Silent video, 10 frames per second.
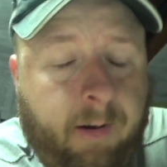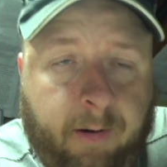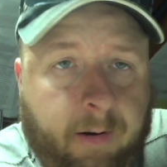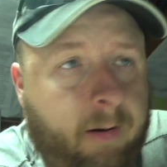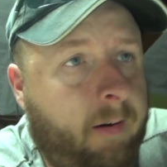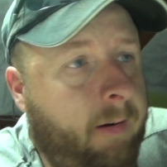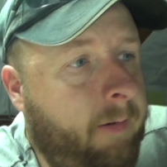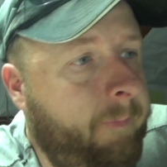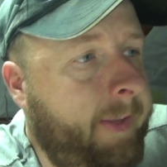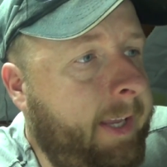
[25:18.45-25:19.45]

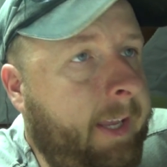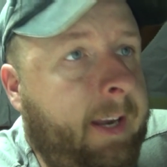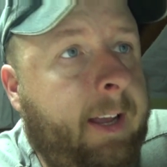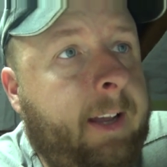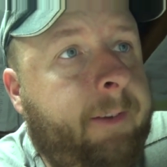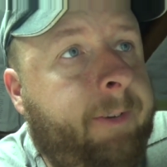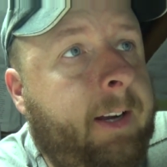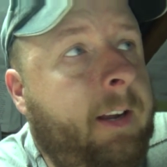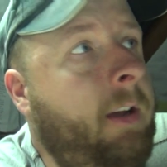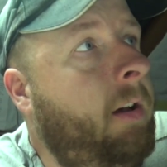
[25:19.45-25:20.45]
Oh, man, I got a
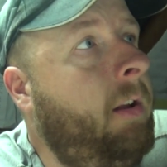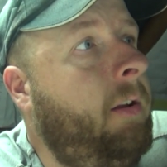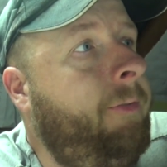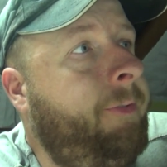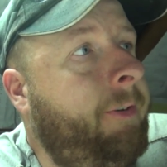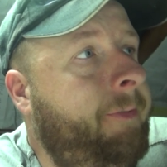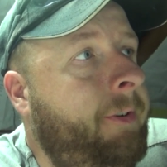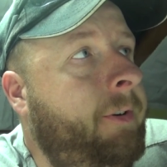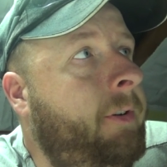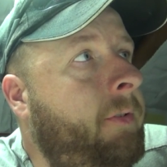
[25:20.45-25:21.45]
friggin' call for a
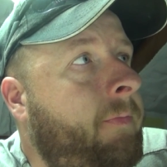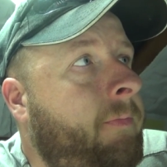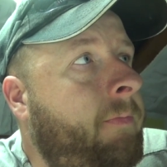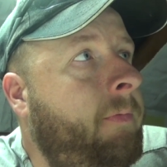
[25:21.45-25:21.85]
funeral,